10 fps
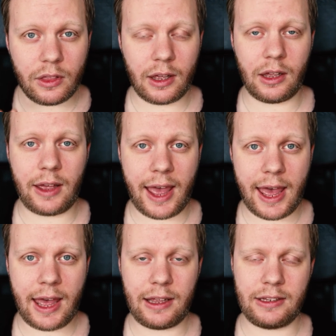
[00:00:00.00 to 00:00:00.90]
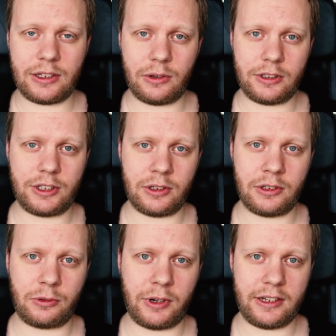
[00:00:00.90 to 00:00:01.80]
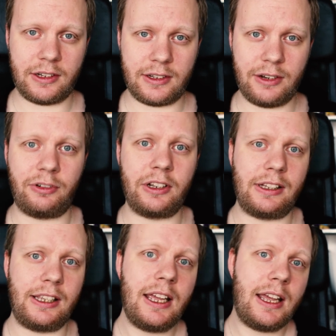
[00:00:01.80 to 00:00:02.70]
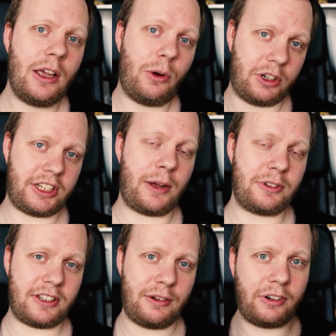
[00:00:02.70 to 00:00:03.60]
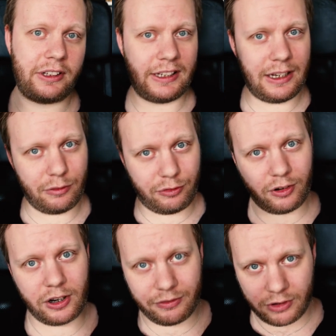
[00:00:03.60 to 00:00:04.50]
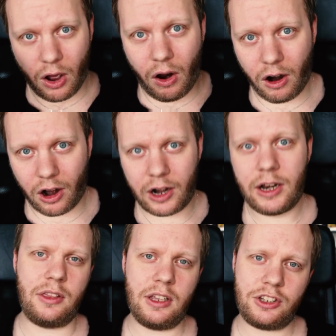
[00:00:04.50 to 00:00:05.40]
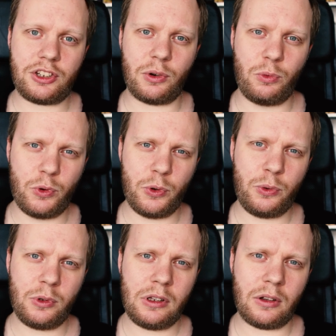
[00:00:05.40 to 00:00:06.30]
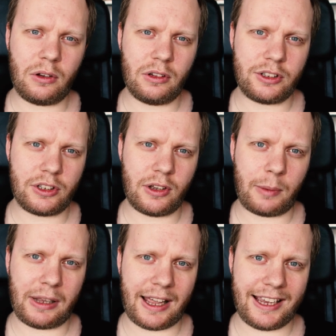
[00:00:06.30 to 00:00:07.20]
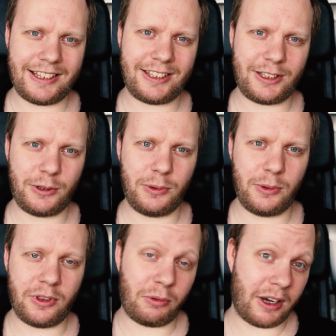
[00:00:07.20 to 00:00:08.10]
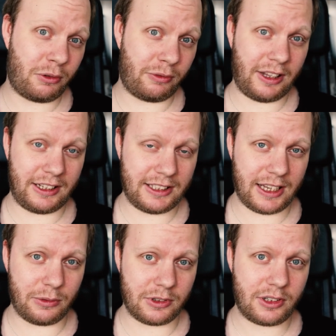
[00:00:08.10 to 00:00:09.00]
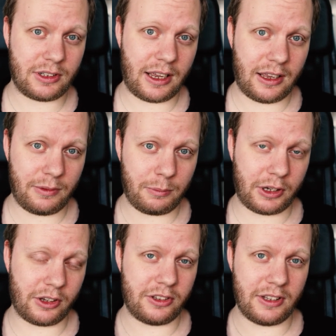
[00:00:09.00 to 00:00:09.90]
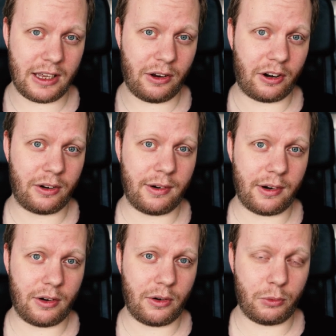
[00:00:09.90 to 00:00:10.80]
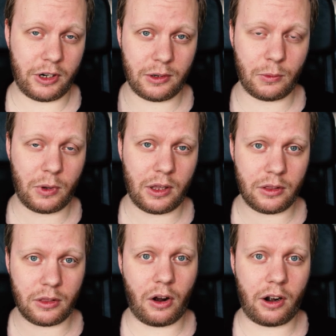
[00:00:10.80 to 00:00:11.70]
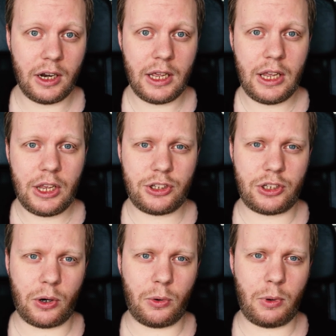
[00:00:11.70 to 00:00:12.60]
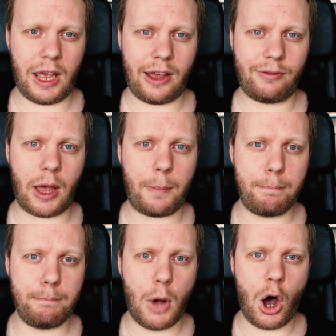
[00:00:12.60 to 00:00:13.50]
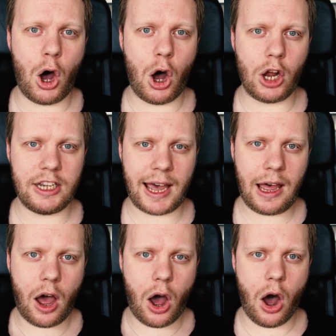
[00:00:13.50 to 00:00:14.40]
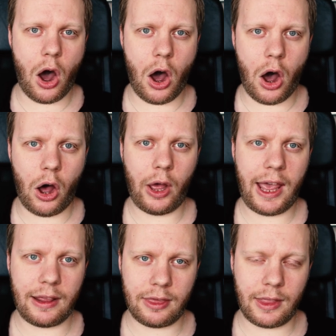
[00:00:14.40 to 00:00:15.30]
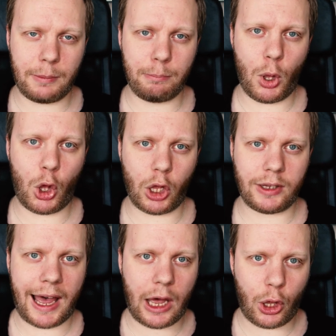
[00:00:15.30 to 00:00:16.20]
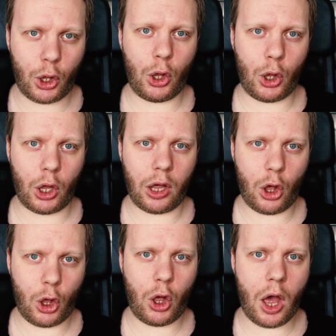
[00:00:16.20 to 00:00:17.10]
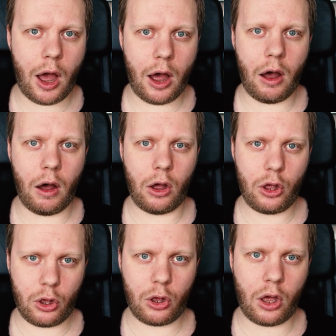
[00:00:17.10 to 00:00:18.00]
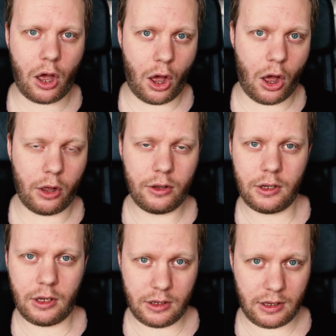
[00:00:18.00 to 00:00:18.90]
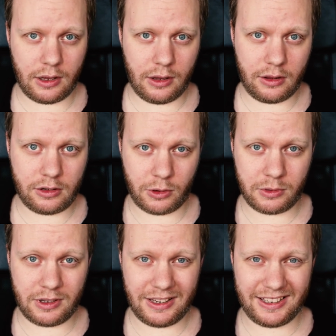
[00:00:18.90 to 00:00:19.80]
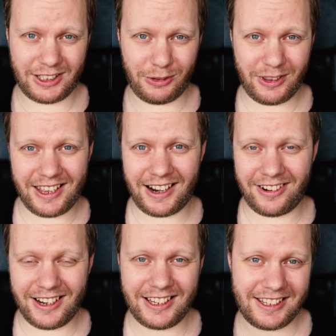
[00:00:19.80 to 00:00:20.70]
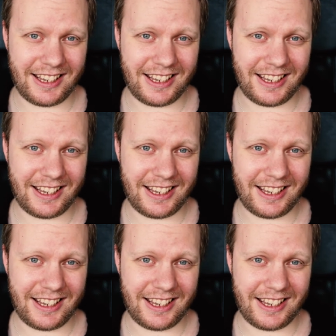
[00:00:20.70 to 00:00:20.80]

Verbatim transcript: a is also created differently or sounds differently in front of an r this rule also applies to the retroflex sounds because they are written with an r so we have mörda uh, and mörda uh, uh, uh, uh, uh. So so there is